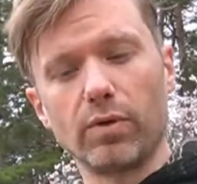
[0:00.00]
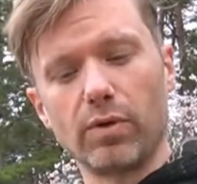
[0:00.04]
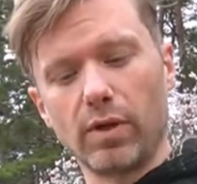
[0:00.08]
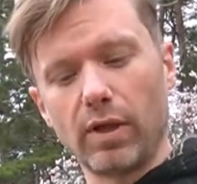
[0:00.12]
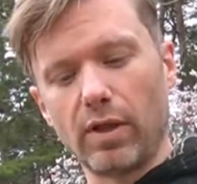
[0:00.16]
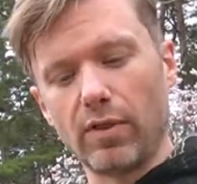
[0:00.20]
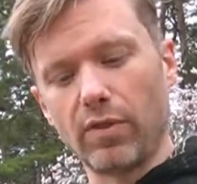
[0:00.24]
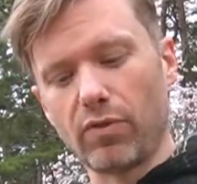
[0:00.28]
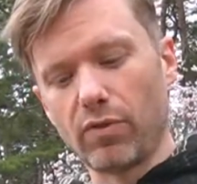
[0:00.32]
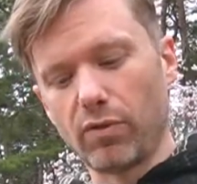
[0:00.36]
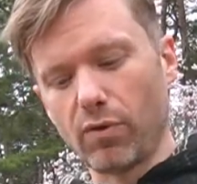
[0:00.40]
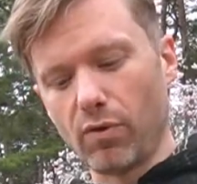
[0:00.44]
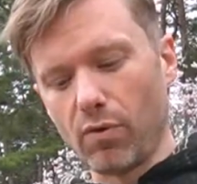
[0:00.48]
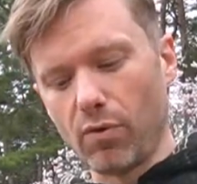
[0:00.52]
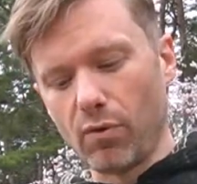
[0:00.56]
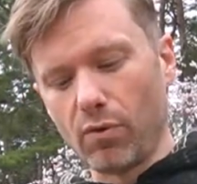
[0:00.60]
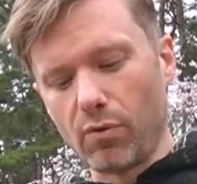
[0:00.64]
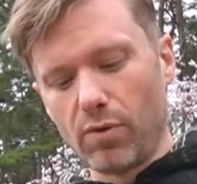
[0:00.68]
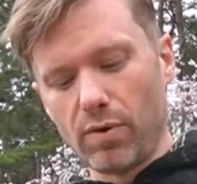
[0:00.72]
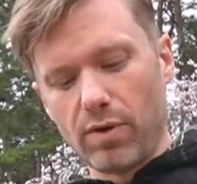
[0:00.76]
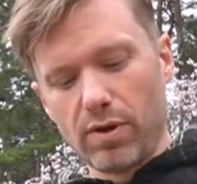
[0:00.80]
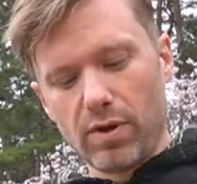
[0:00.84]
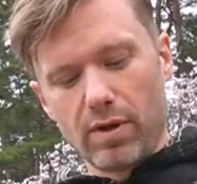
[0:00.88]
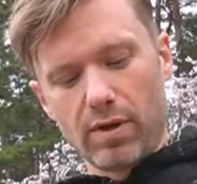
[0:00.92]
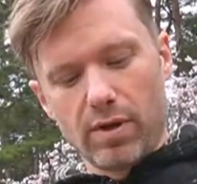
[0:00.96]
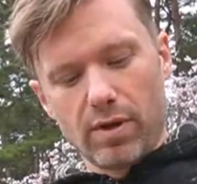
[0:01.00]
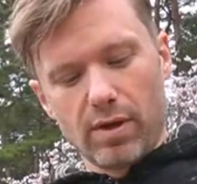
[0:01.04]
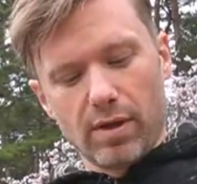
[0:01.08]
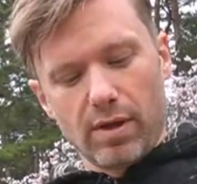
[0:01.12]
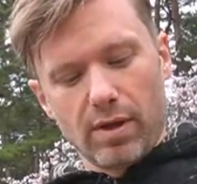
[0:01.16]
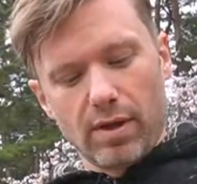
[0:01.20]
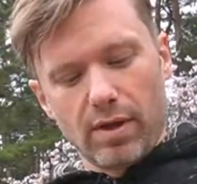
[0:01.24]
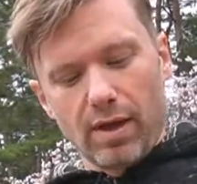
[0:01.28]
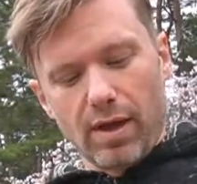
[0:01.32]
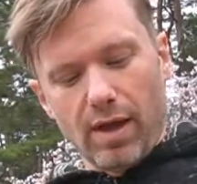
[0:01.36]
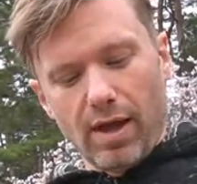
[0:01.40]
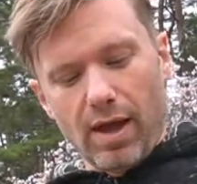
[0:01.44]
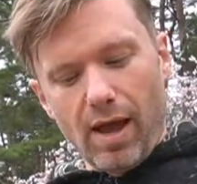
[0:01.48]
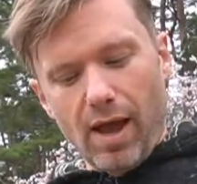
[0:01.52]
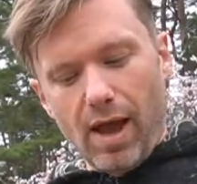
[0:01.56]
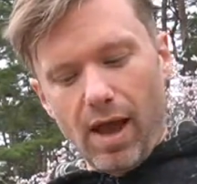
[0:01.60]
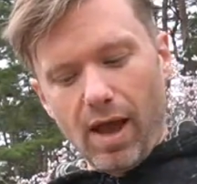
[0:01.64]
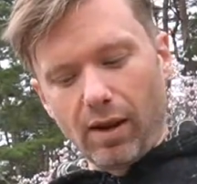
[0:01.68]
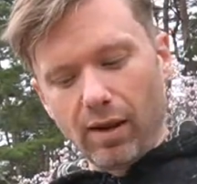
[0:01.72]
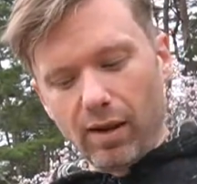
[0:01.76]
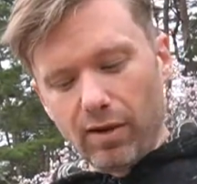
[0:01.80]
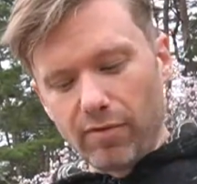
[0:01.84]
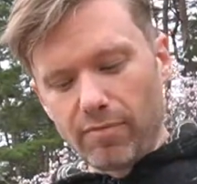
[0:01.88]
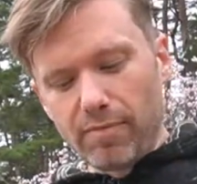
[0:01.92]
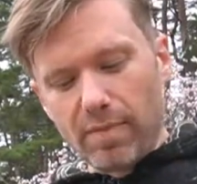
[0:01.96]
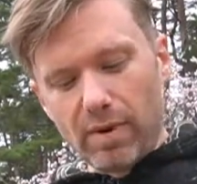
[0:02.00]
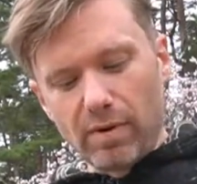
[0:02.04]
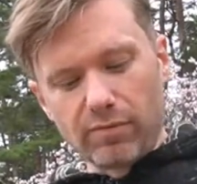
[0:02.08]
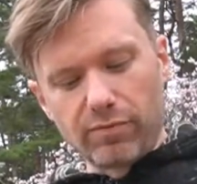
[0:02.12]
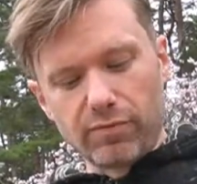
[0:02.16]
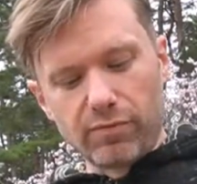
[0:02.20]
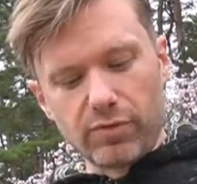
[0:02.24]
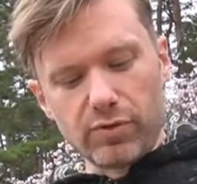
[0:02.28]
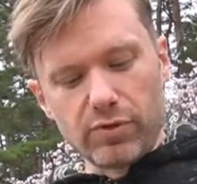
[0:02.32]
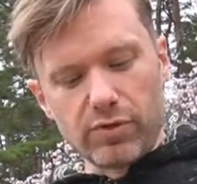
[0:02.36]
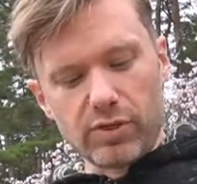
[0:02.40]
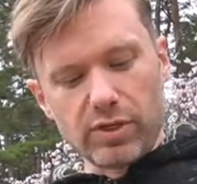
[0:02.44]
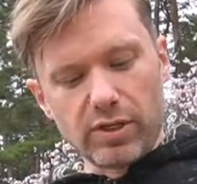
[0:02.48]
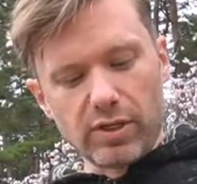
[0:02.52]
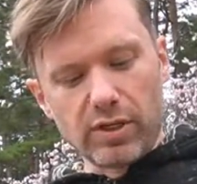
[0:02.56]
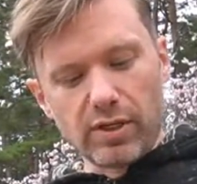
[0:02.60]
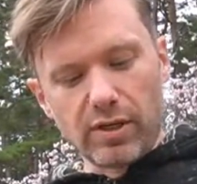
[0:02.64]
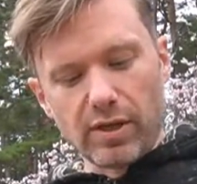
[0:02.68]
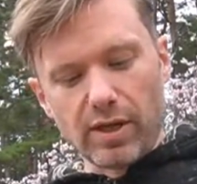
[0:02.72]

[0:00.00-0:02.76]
And so I love Mount Fuji,